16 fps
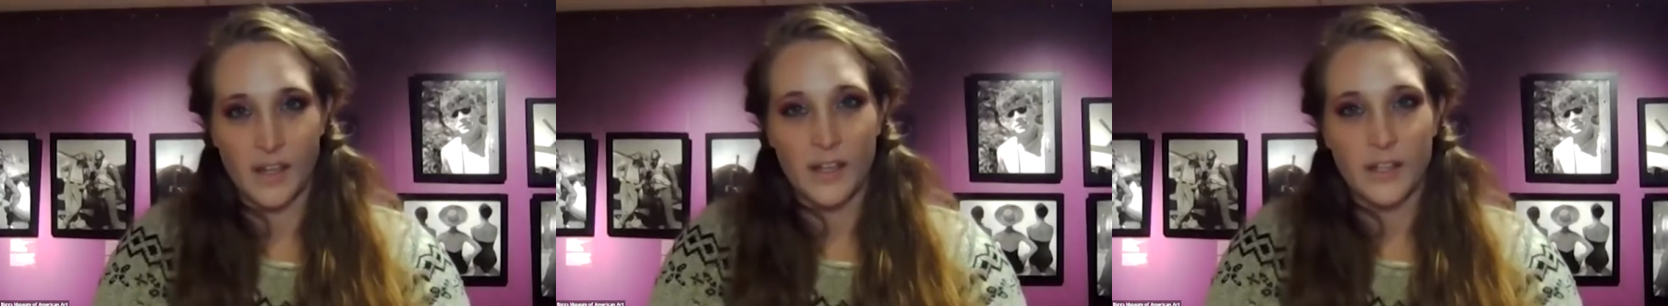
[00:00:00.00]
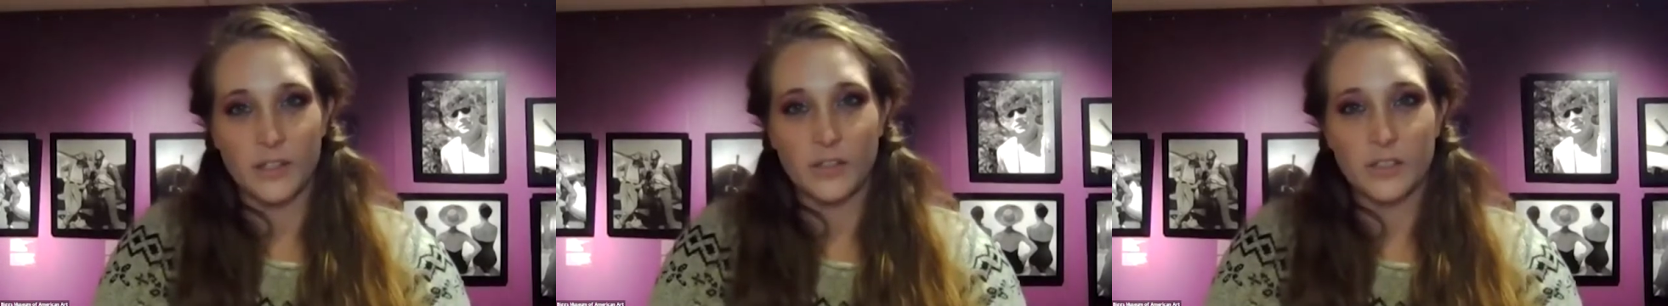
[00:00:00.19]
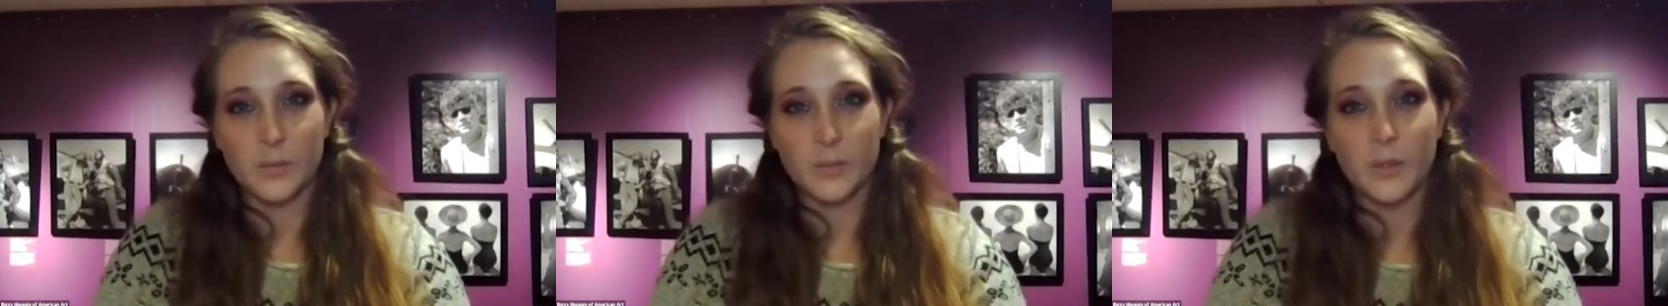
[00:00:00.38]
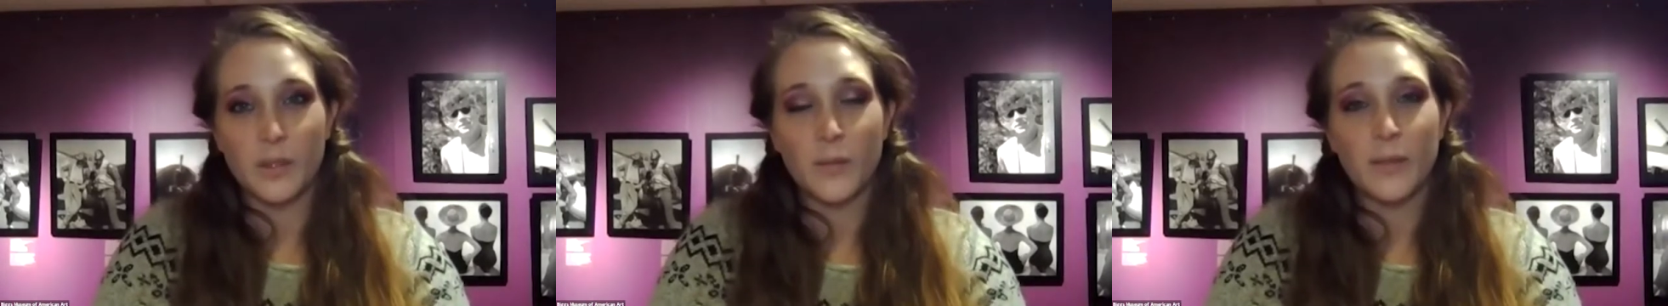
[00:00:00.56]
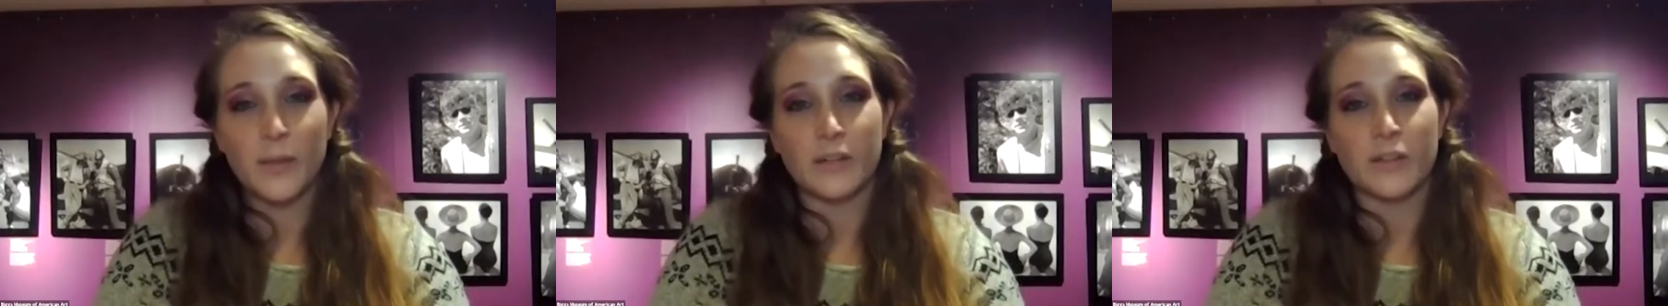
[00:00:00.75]
You
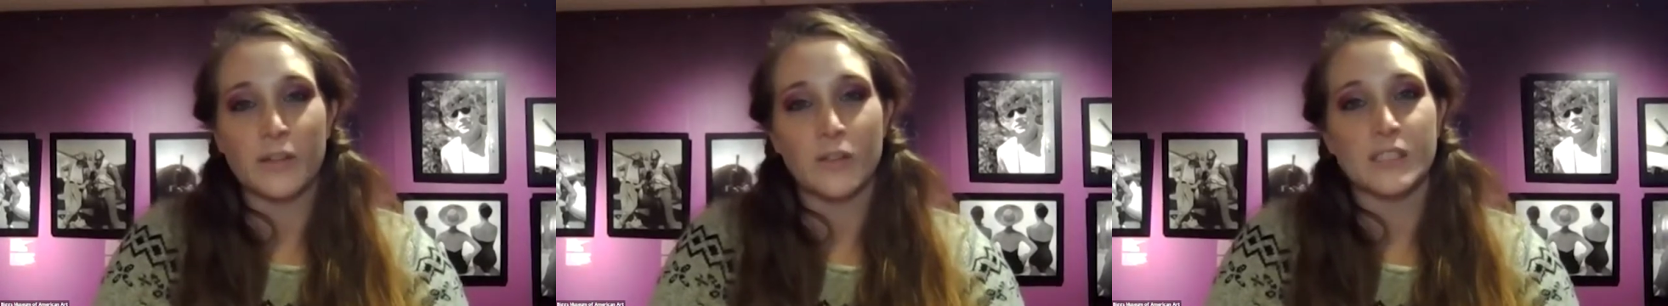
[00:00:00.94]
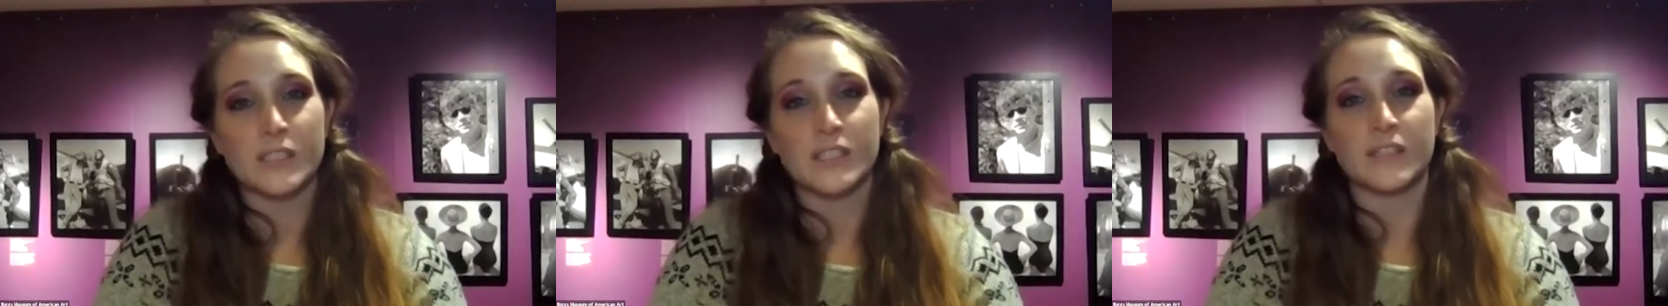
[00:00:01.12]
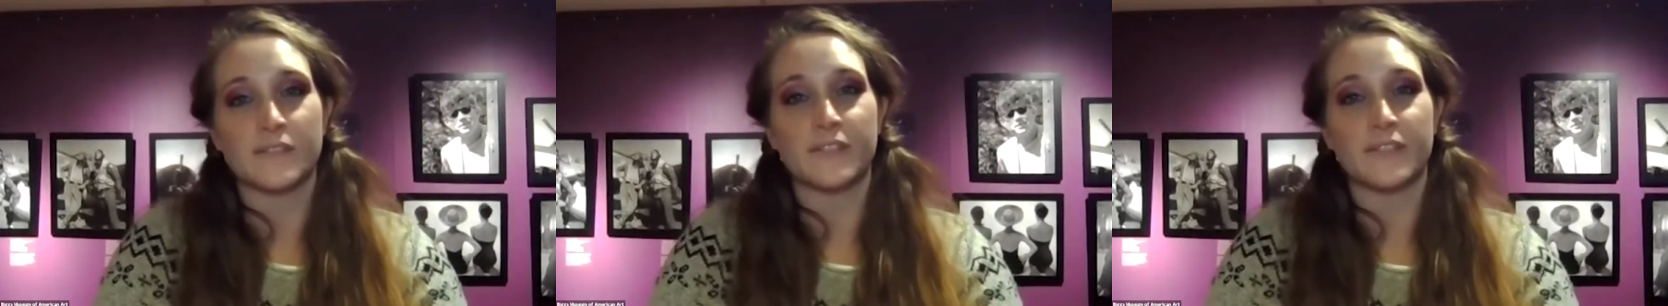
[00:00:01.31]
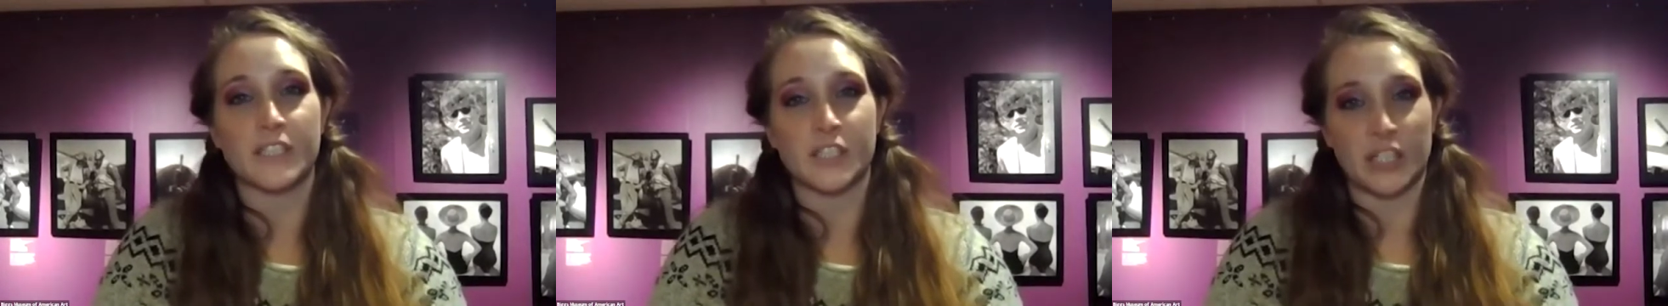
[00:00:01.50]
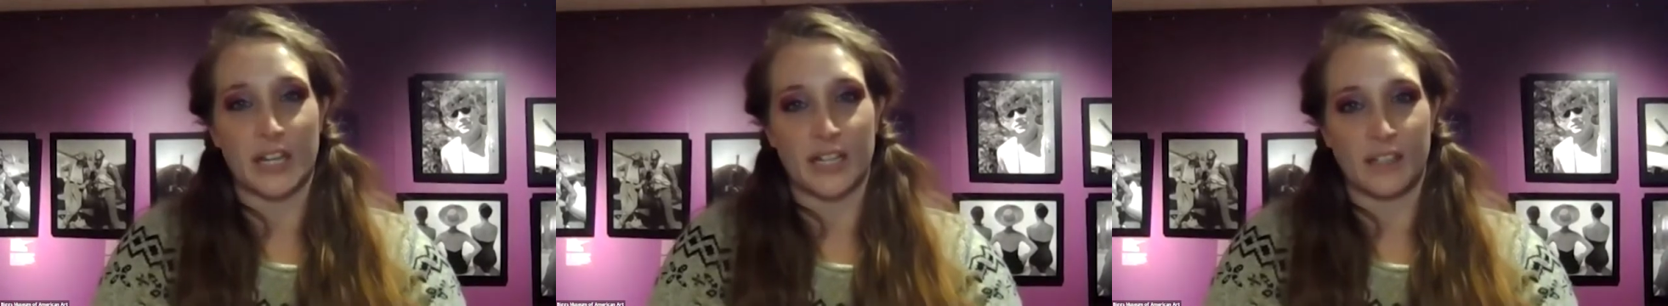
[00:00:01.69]
spoke about using the
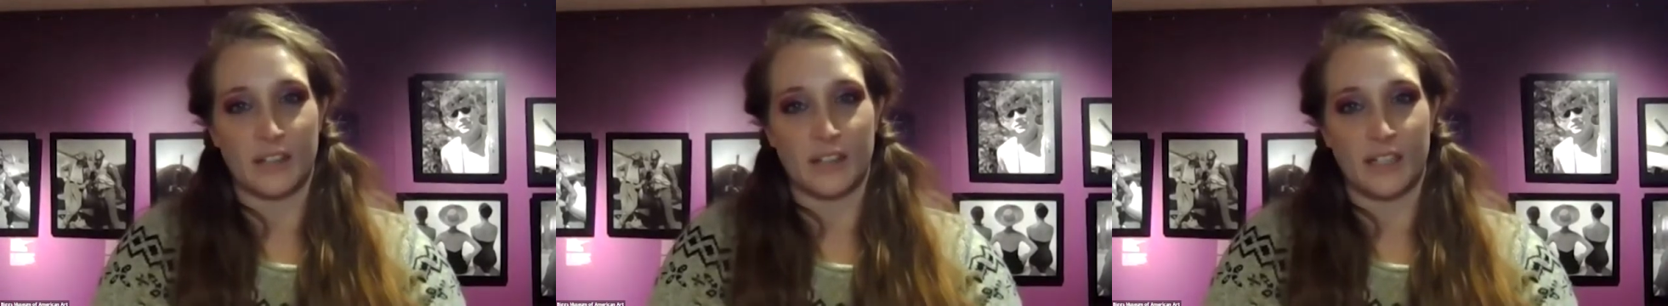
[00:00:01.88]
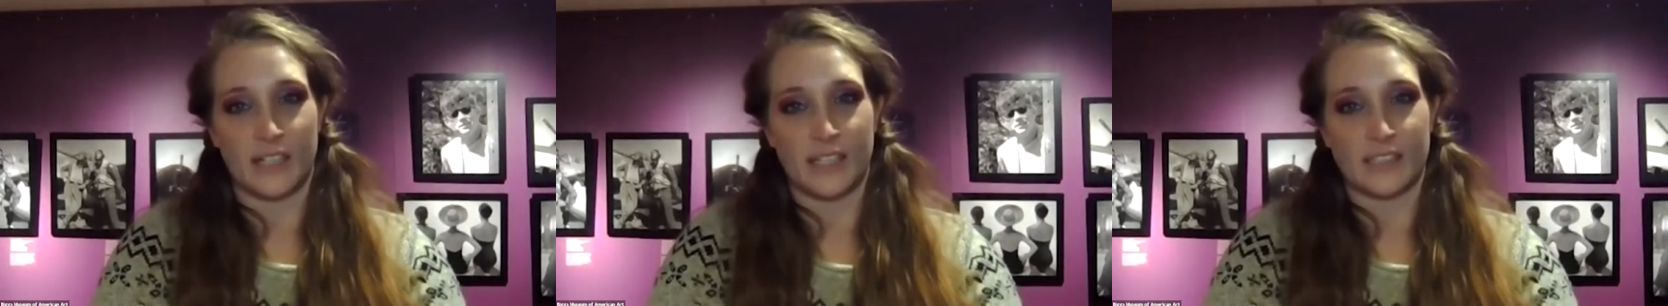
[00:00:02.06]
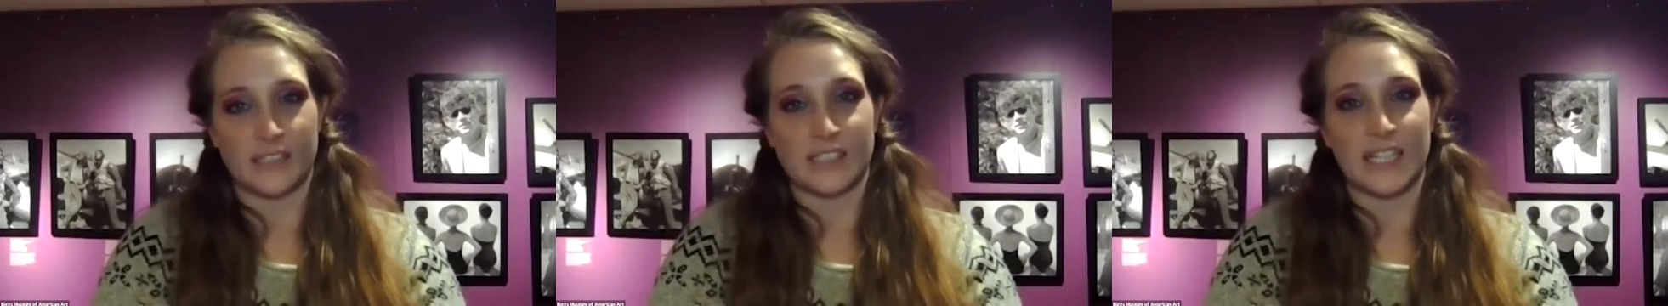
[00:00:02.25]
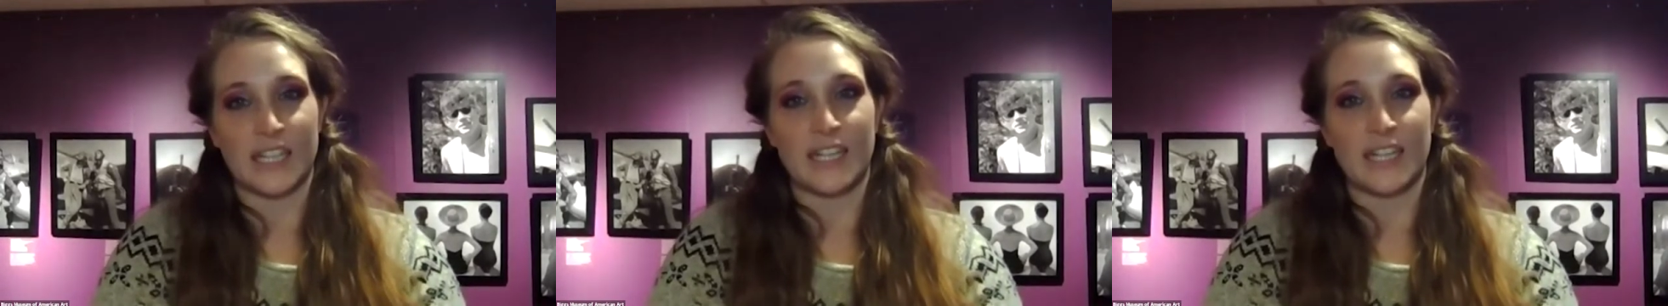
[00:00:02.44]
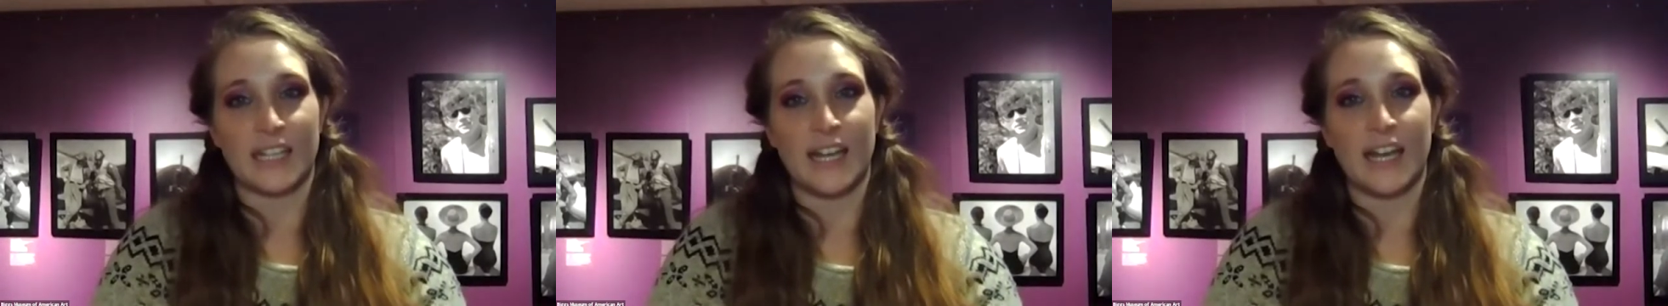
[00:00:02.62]
fisheye lens
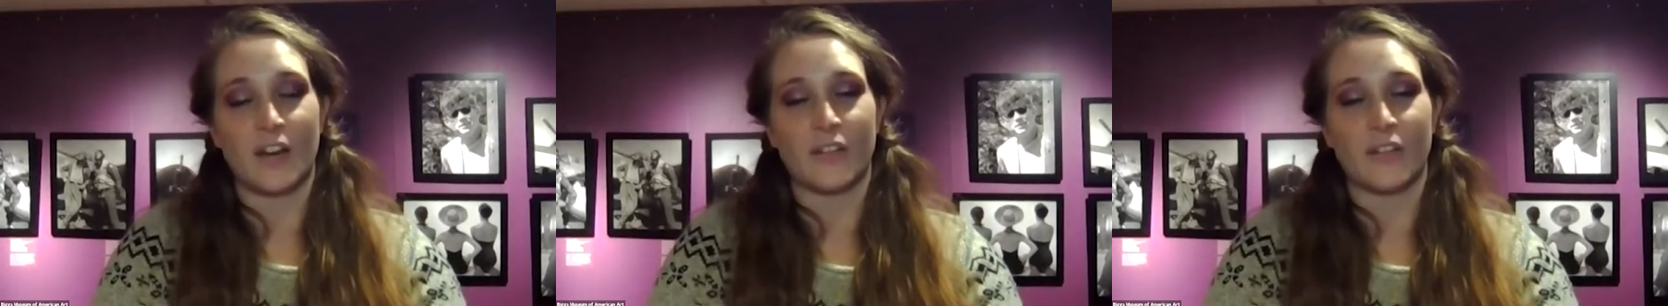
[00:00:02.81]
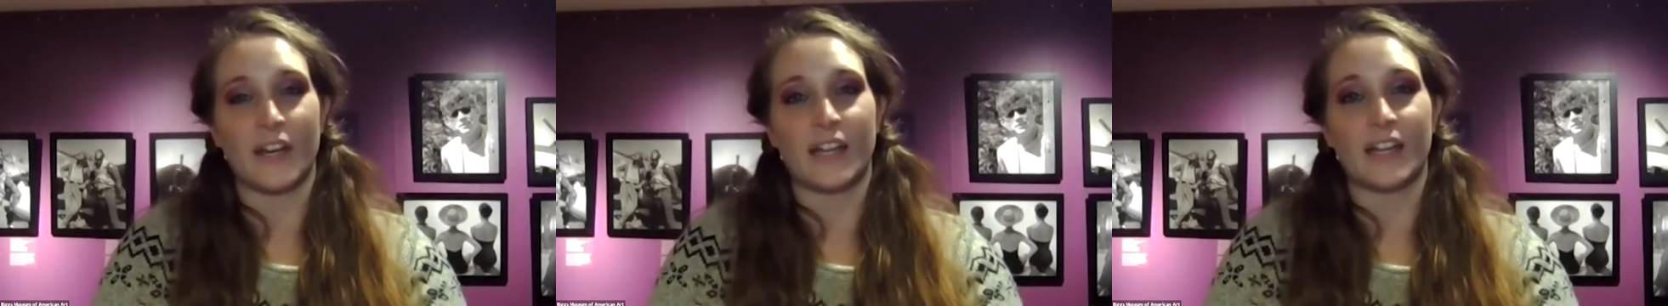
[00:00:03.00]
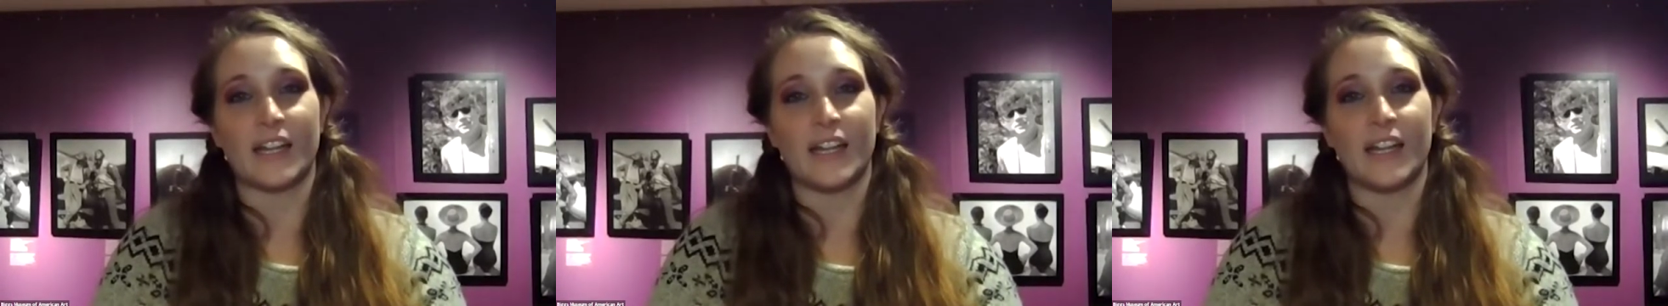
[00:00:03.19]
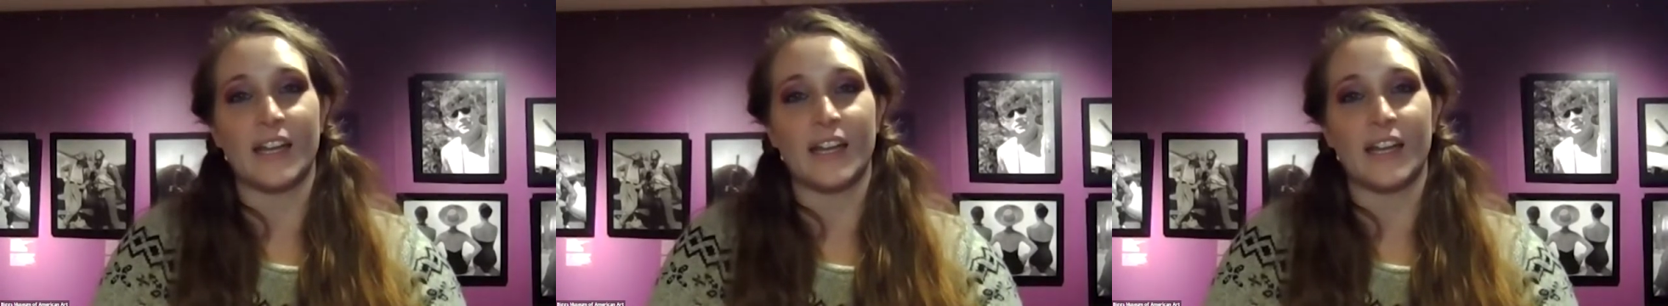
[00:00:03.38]
and how that